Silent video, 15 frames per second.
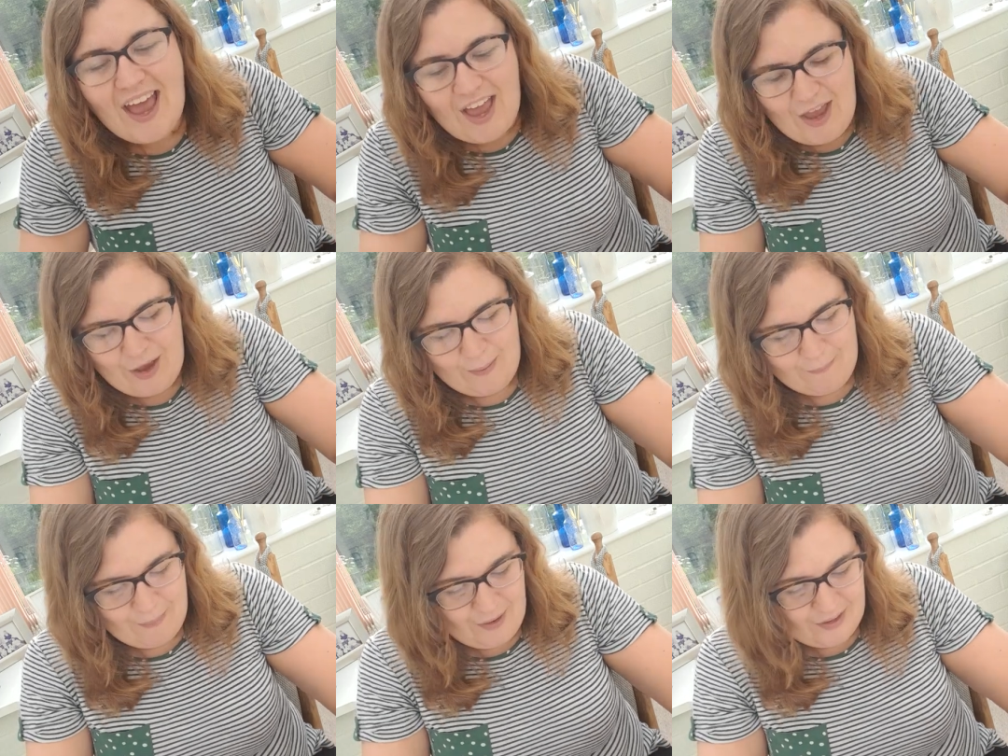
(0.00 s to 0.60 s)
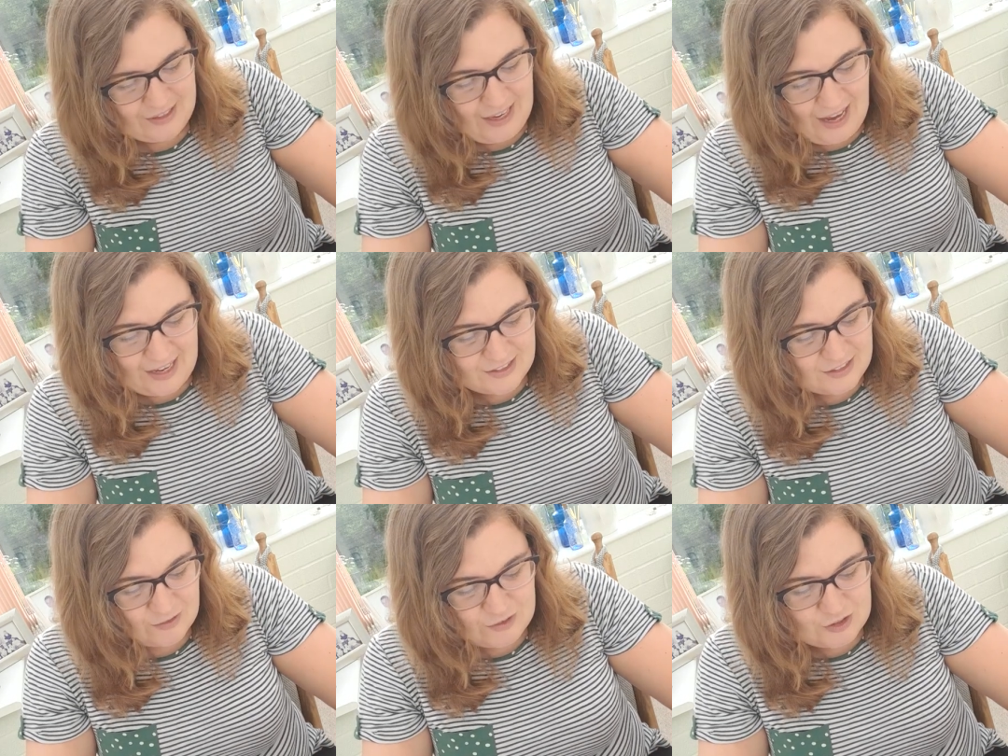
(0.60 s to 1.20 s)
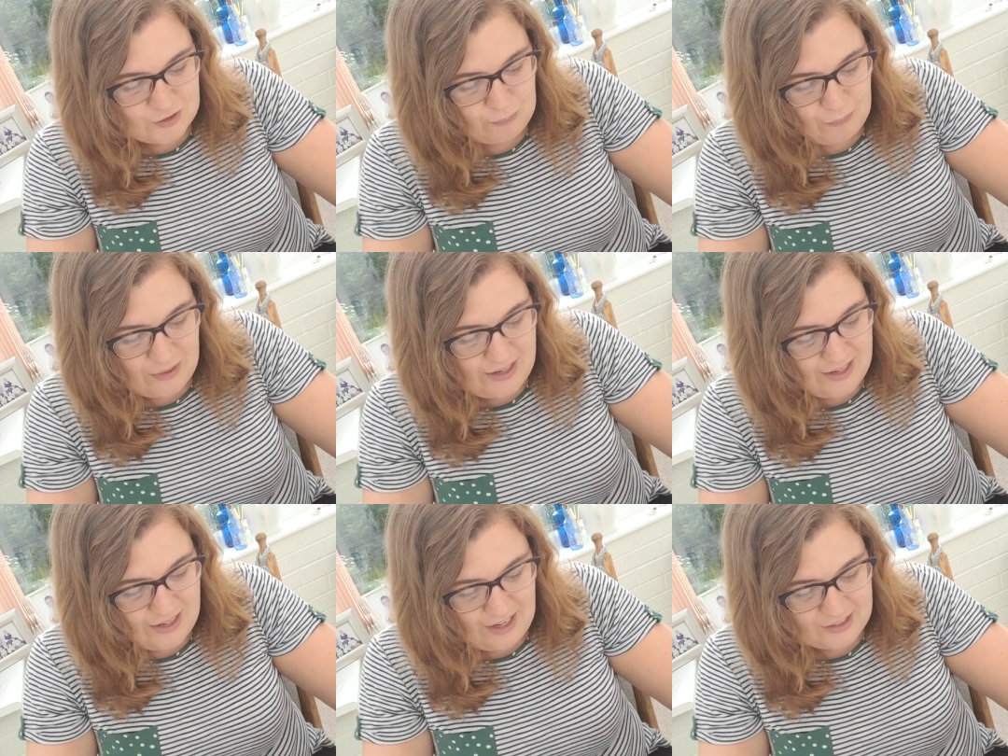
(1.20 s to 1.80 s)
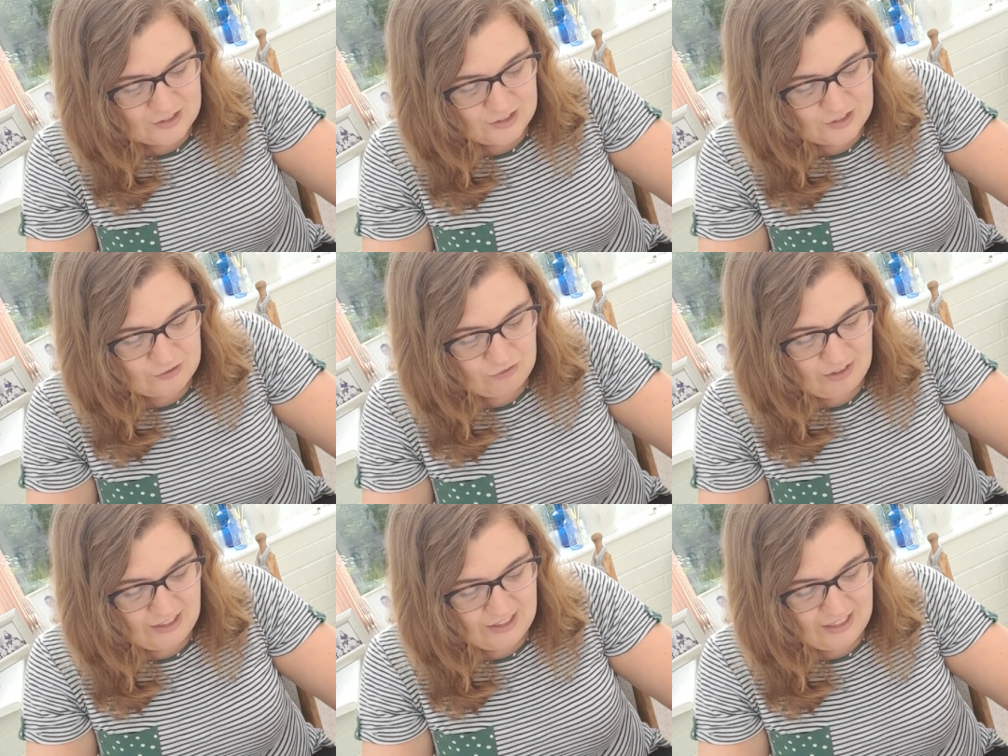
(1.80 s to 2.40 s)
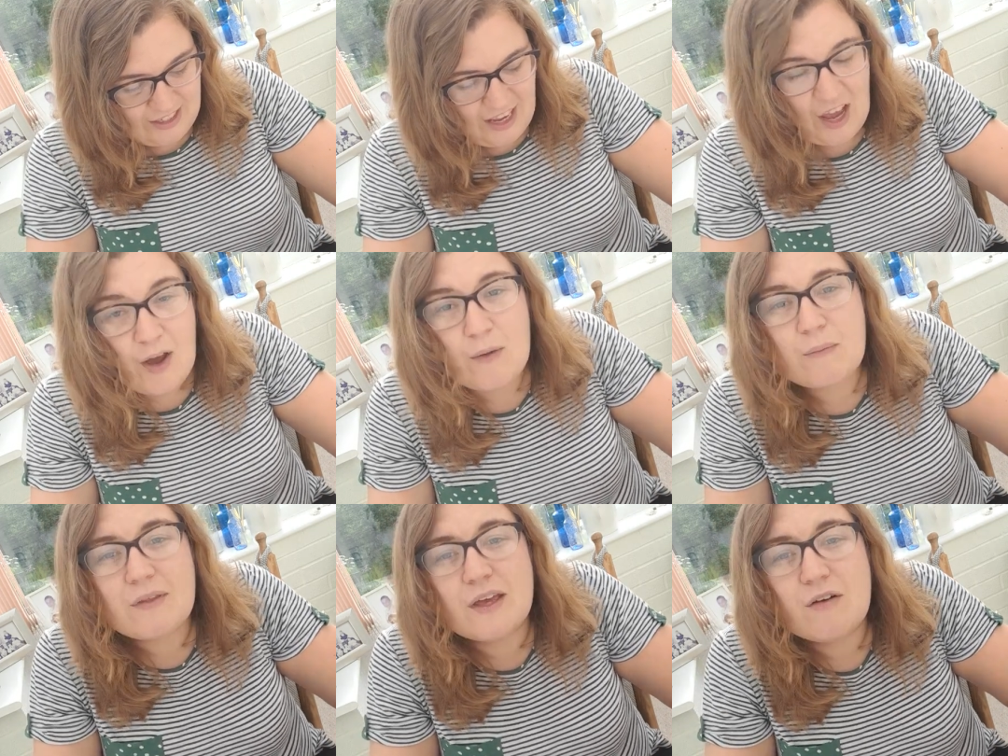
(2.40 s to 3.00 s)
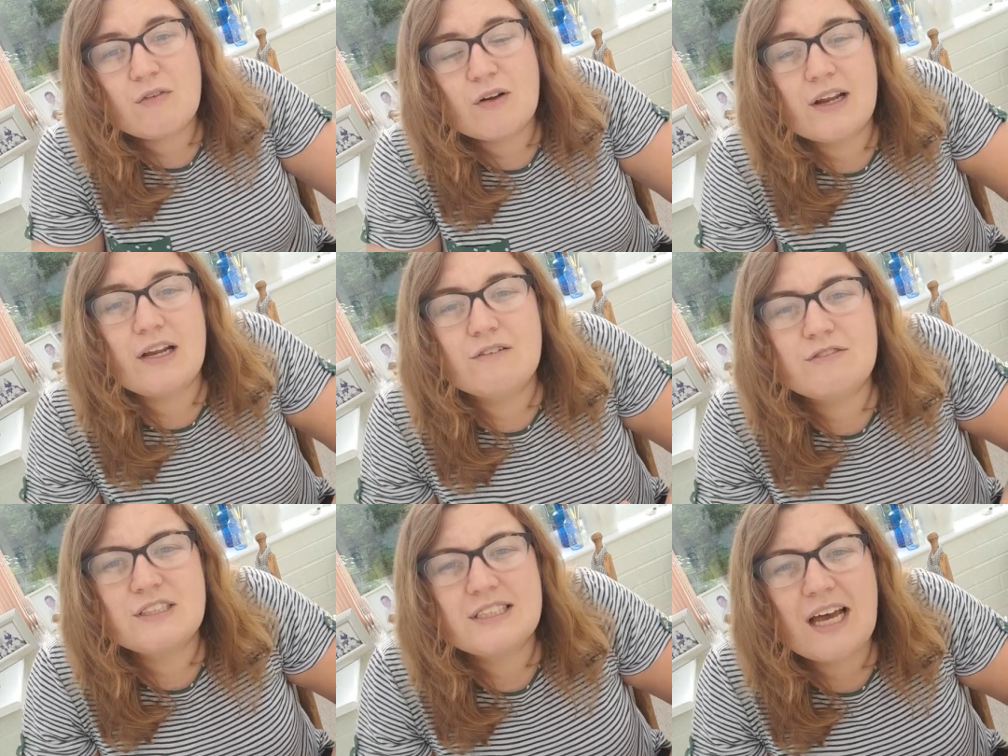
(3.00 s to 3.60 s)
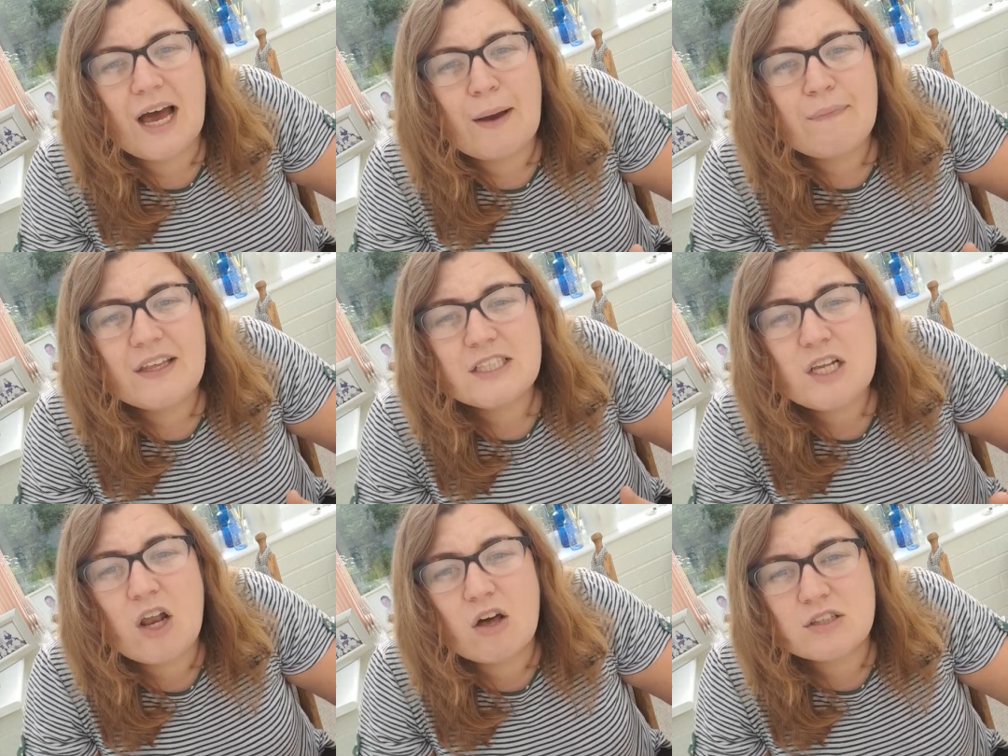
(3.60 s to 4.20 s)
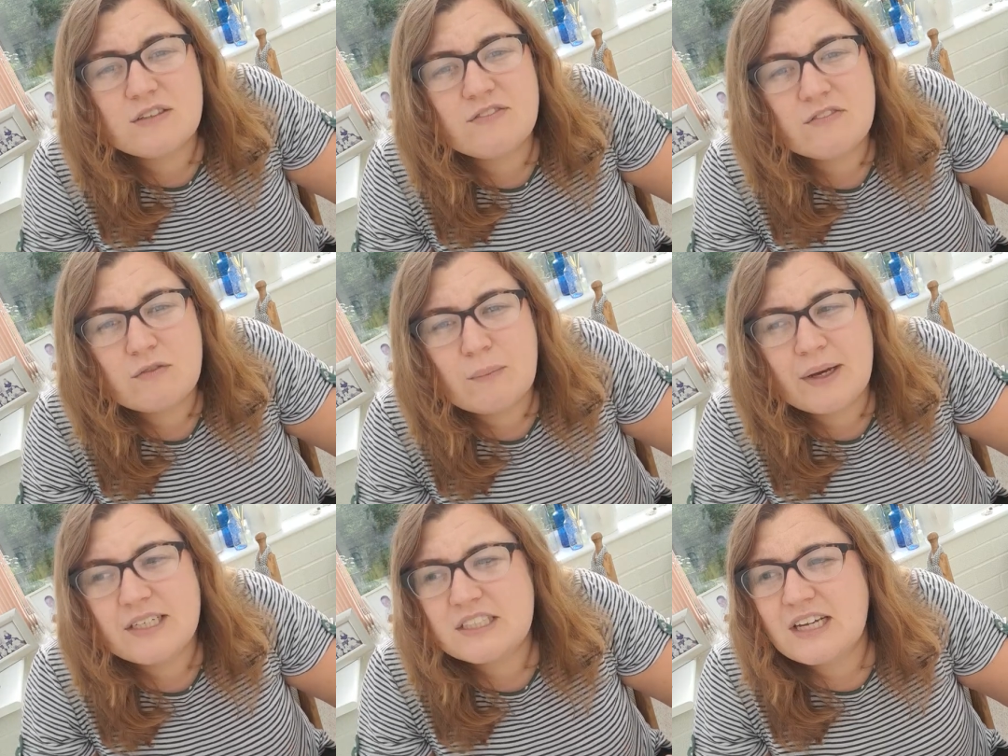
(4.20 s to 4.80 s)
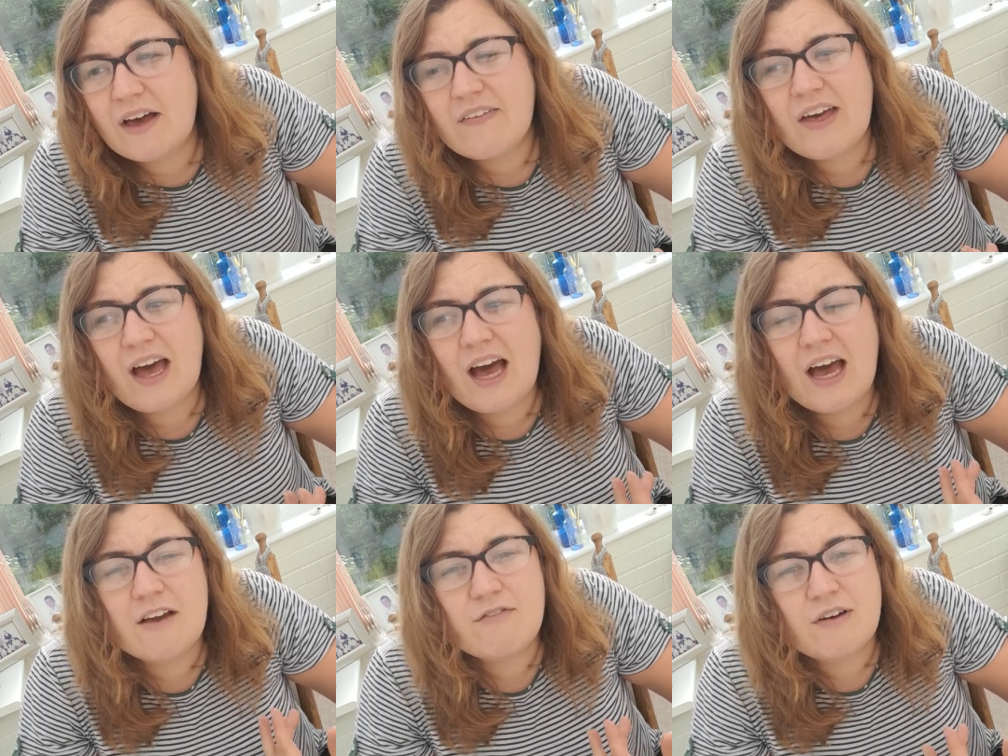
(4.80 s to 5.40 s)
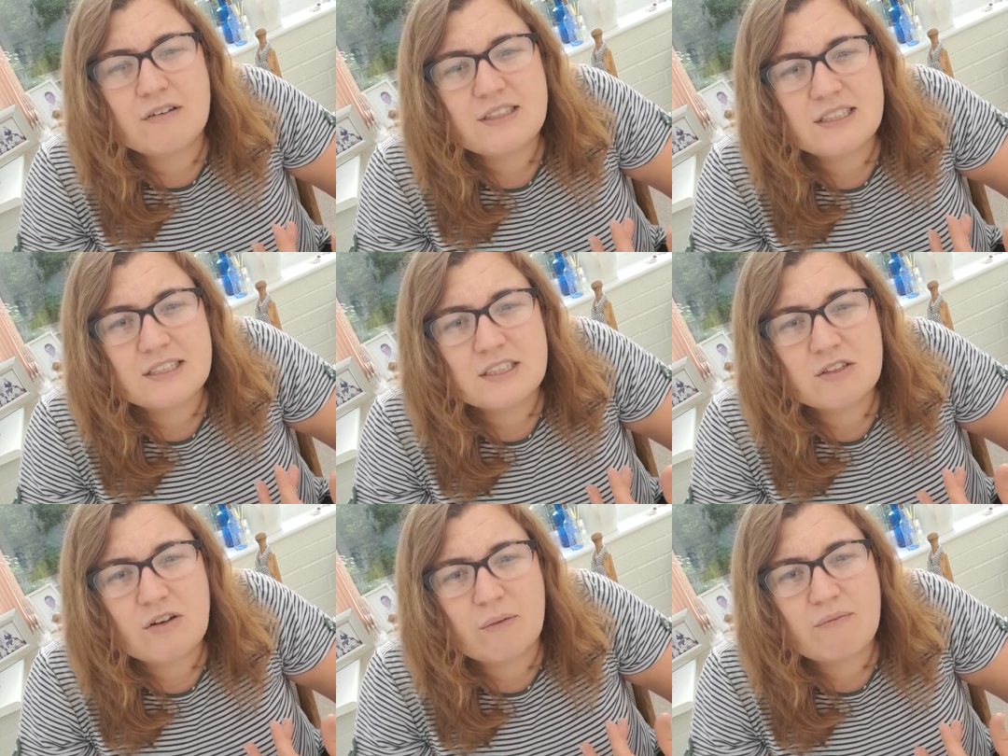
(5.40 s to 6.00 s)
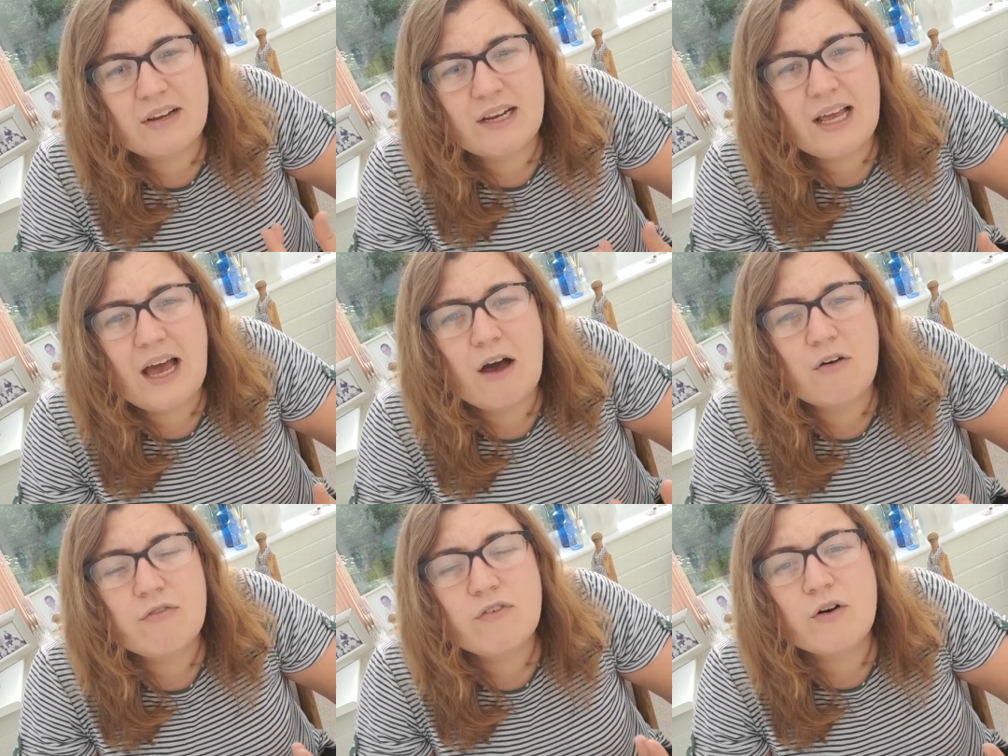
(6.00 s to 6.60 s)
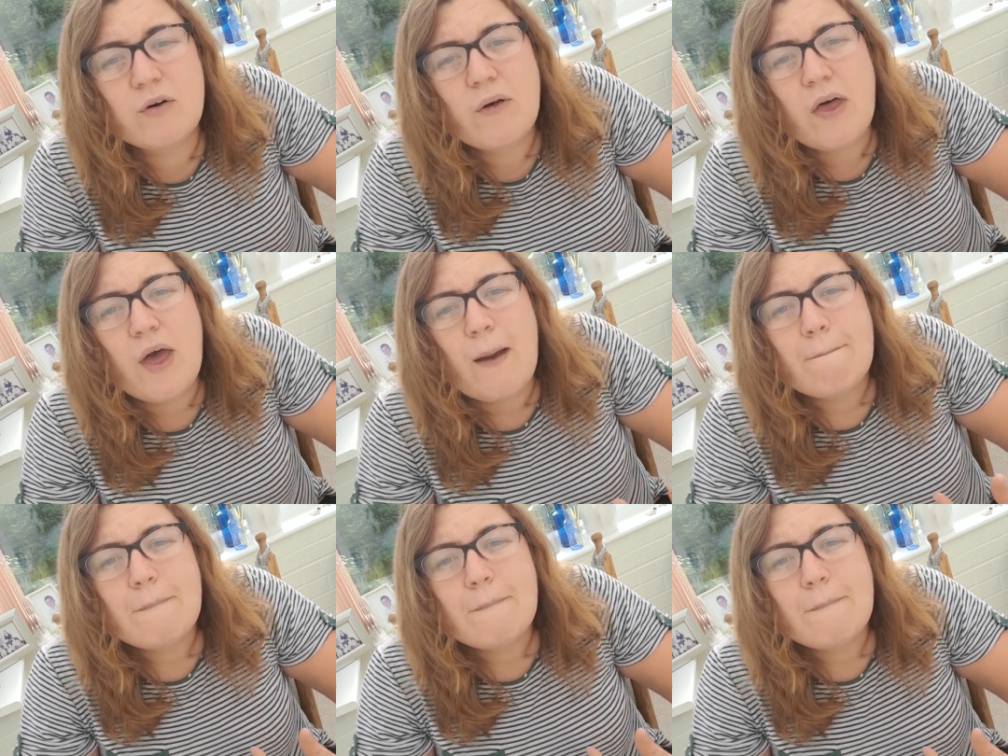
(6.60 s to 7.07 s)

So just brilliant. I just really hope that you've all a lovely time. There's lots of information out there. I found Instagram really helpful.